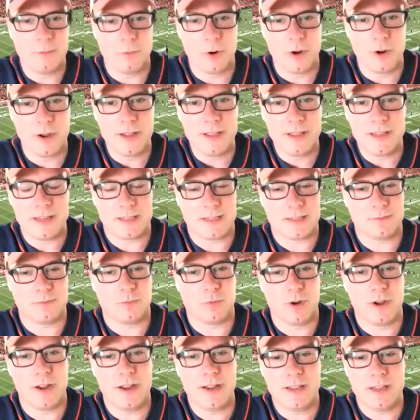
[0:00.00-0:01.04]
in this
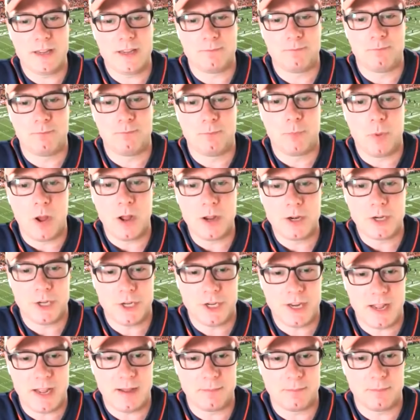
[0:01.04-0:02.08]
bunched
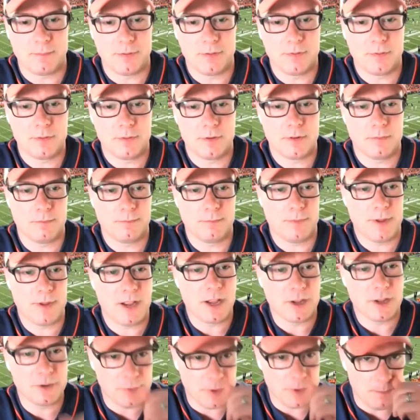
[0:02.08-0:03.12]
up
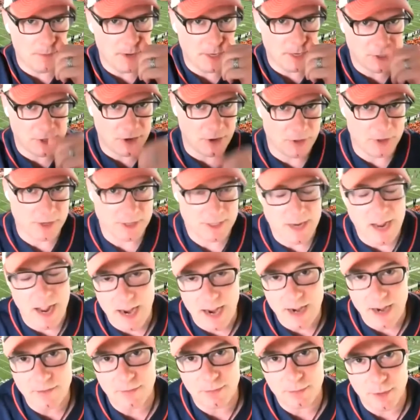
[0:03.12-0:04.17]
because we missed all this
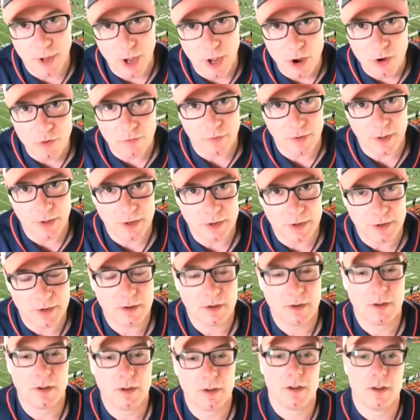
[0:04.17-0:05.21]
time from COVID.
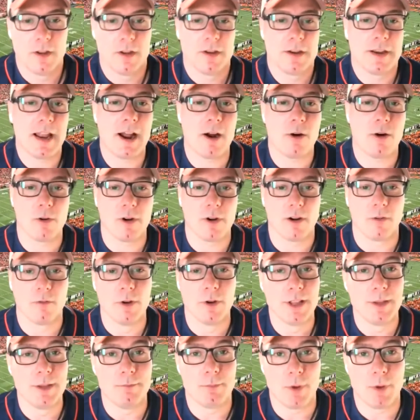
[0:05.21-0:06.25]
Now we're in a
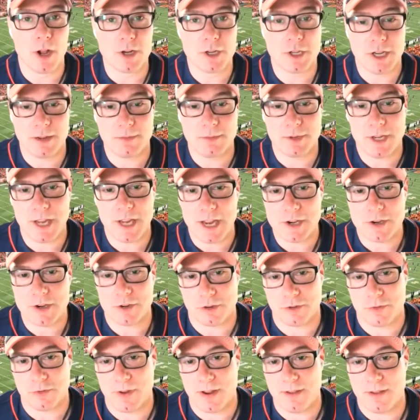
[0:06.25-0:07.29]
really bunched up
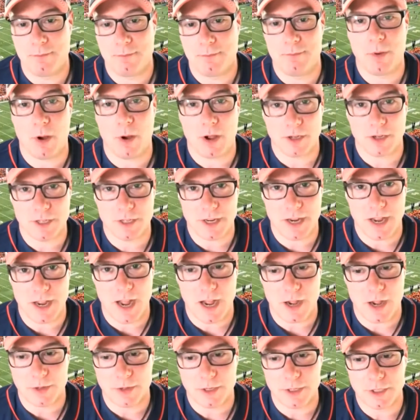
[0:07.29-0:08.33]
schedule. So we have Boston
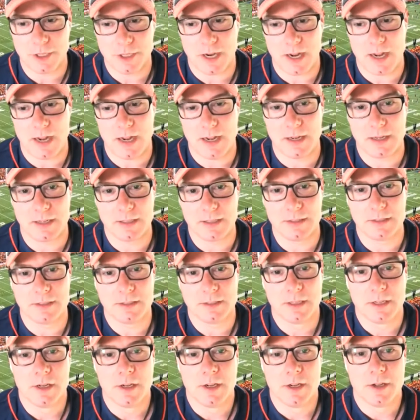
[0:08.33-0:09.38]
College on
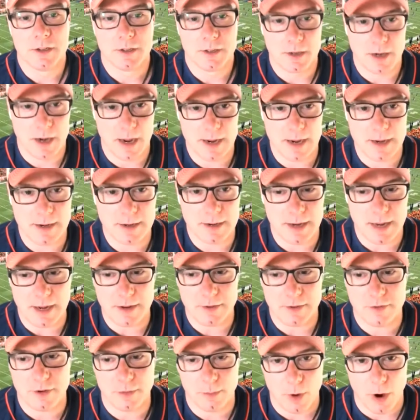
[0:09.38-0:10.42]
the
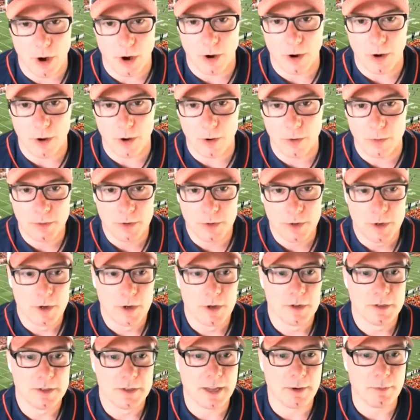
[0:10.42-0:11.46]
19th tomorrow.
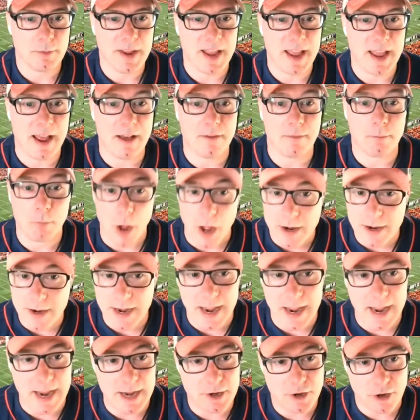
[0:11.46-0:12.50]
Then we have
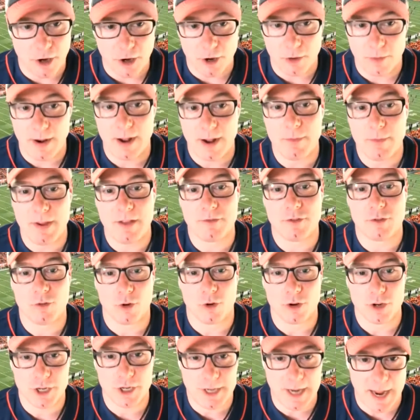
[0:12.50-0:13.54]
Monday turnaround. We have
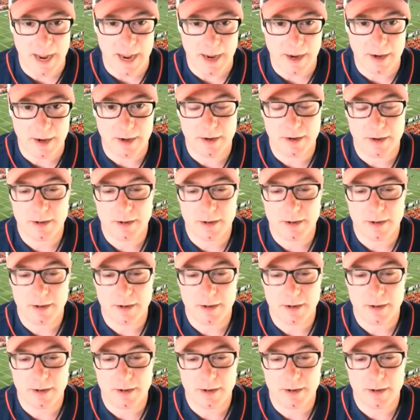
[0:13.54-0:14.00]
Georgia Tech,